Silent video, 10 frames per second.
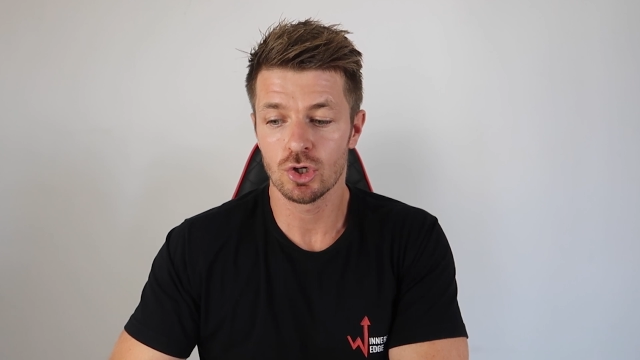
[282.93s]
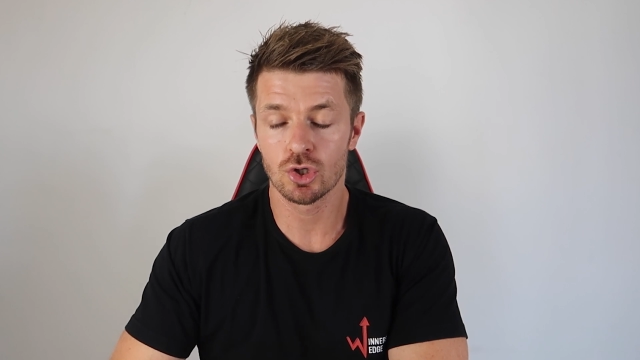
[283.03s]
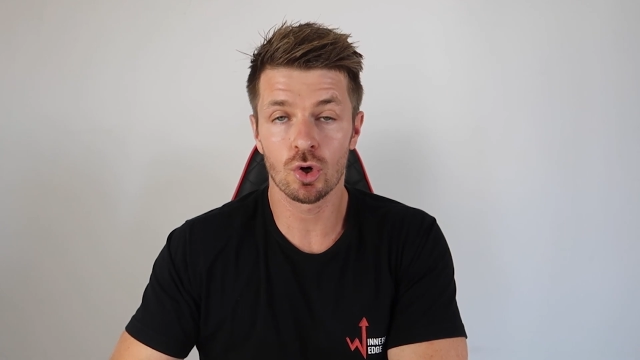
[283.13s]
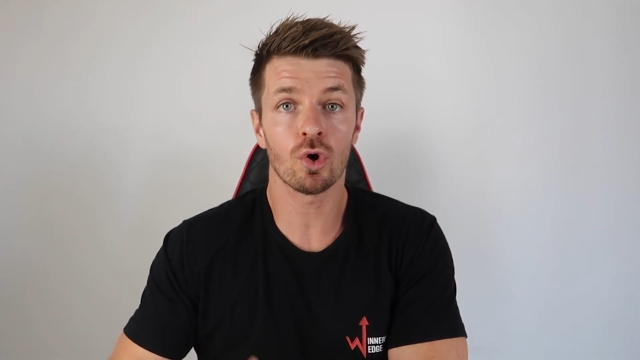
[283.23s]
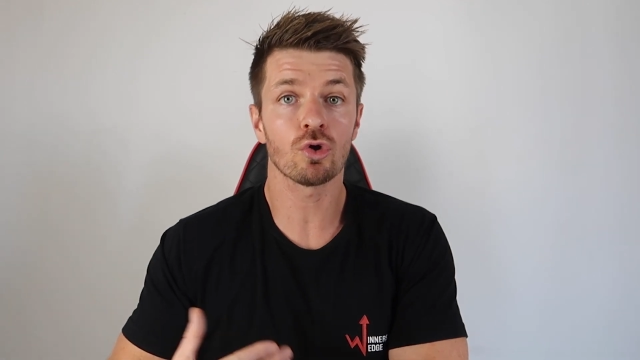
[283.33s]

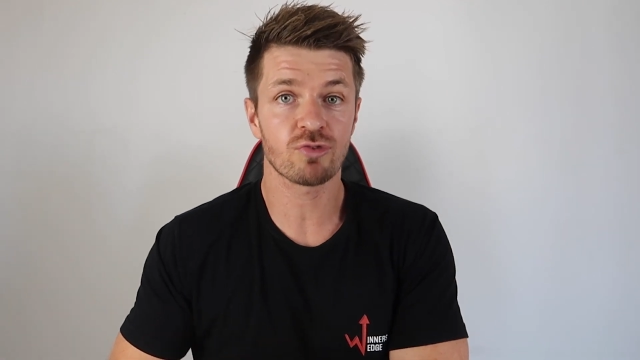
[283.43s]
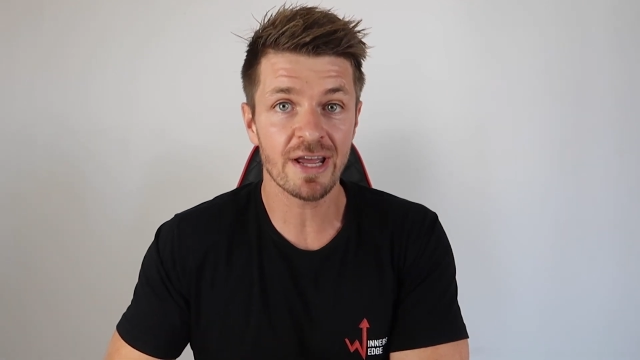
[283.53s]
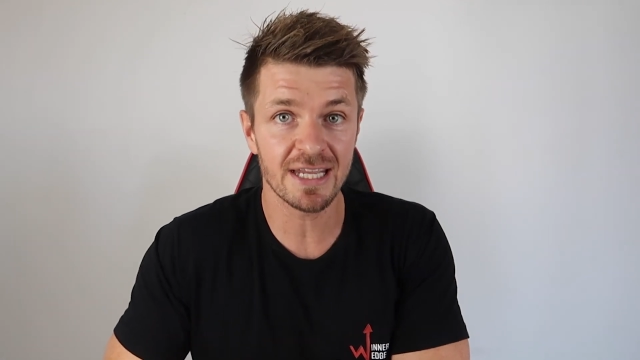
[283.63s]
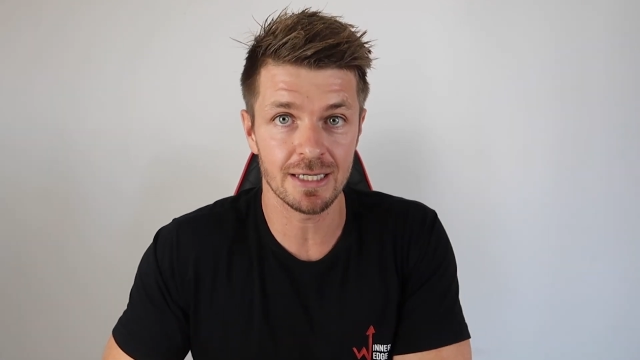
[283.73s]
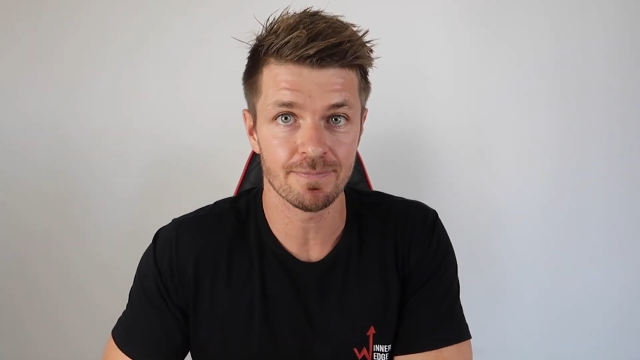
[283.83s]
you're
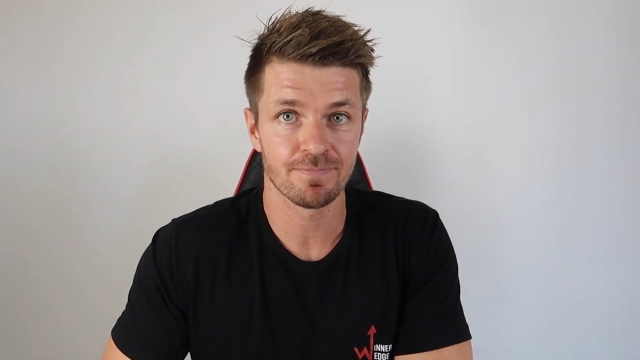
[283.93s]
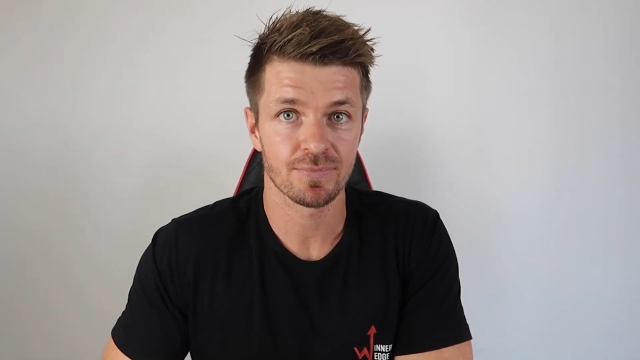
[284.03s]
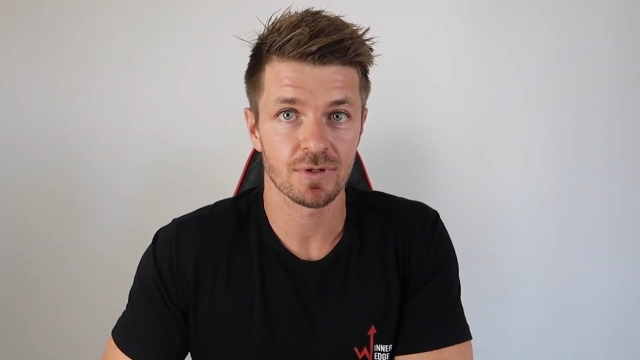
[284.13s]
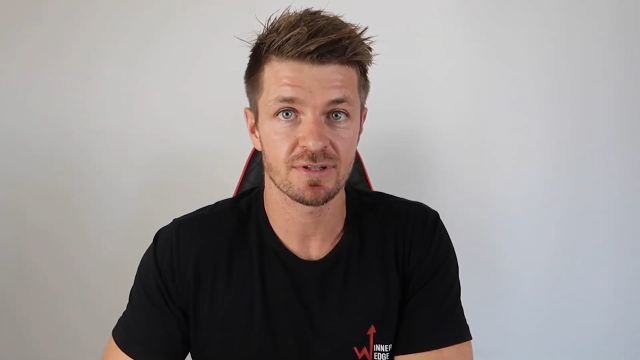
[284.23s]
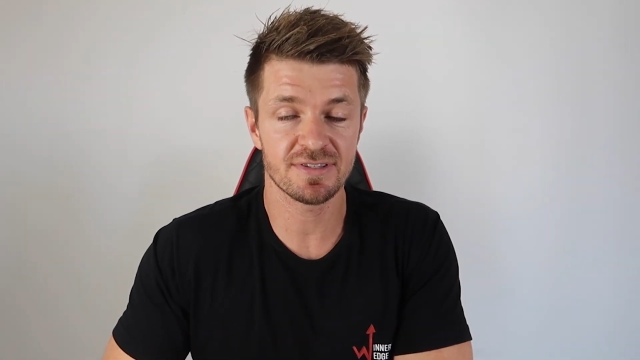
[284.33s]
already
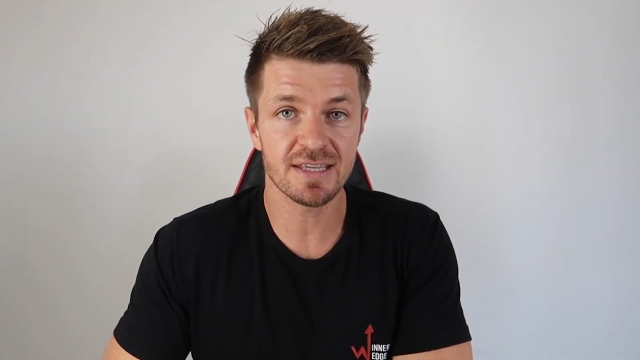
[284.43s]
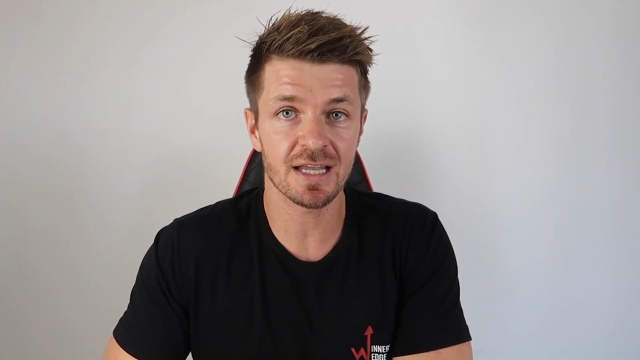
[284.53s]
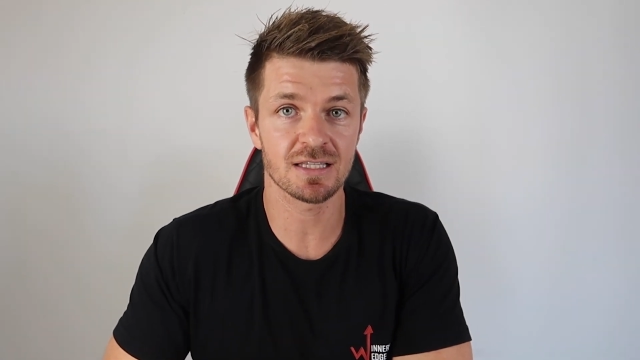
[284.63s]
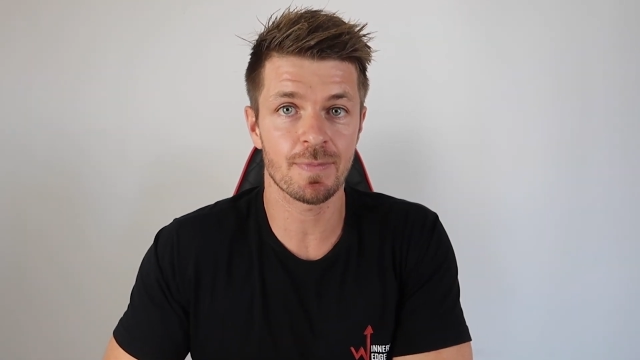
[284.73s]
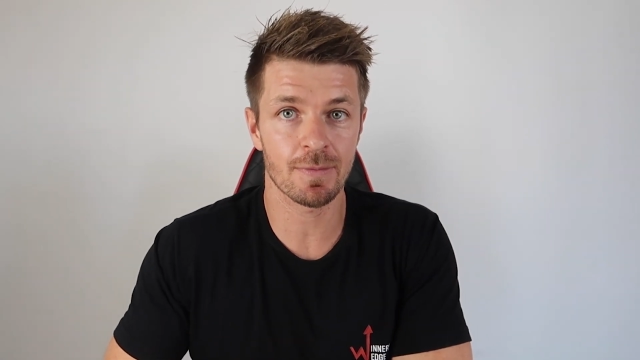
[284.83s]

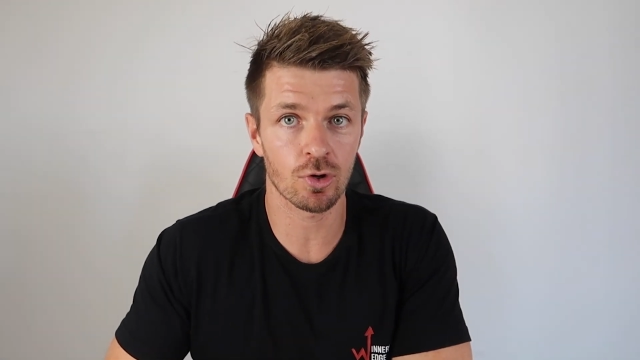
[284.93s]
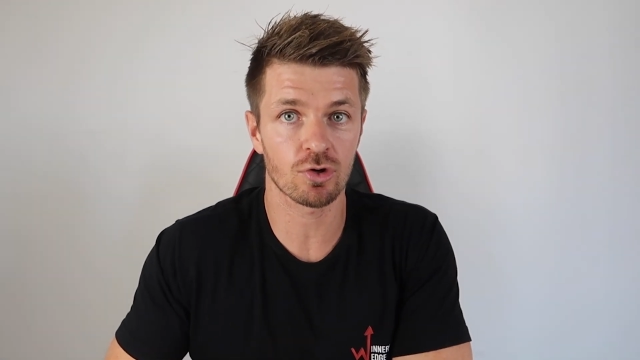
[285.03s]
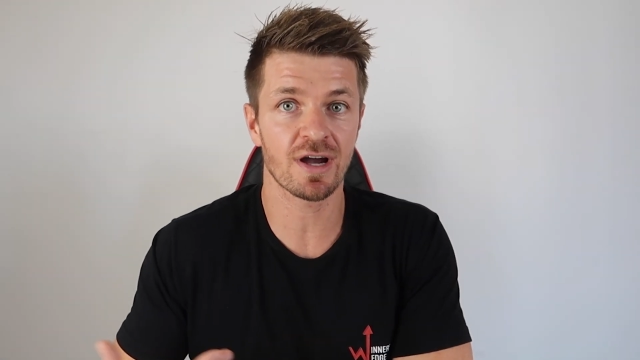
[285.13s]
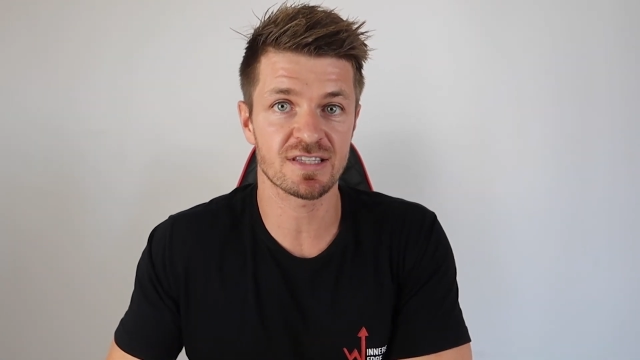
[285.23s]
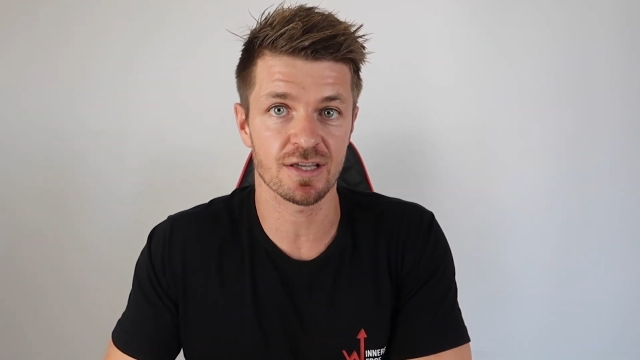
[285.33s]
seeking to be more
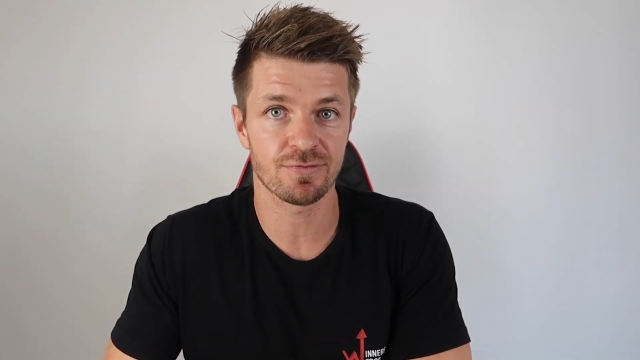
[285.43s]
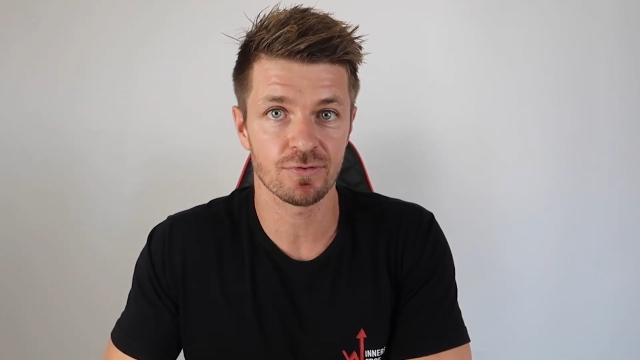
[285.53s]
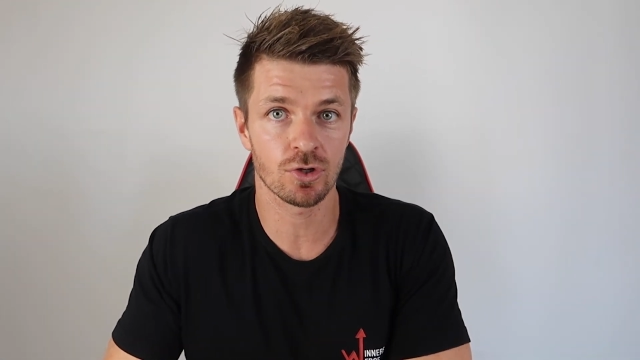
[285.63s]
aggressive.